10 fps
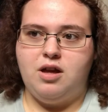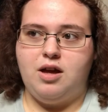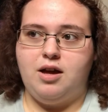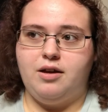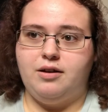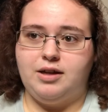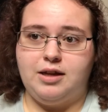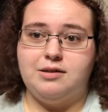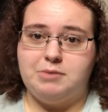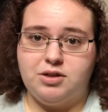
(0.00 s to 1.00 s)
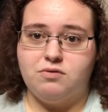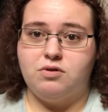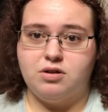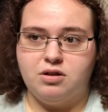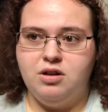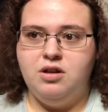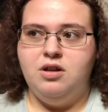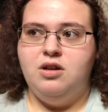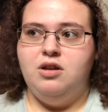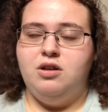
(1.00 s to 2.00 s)
again, to make sure
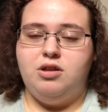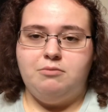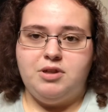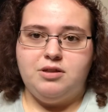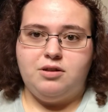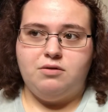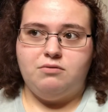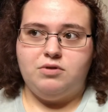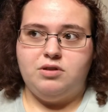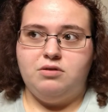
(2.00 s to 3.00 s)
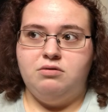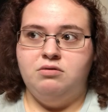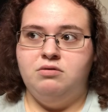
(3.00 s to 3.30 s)
humans don't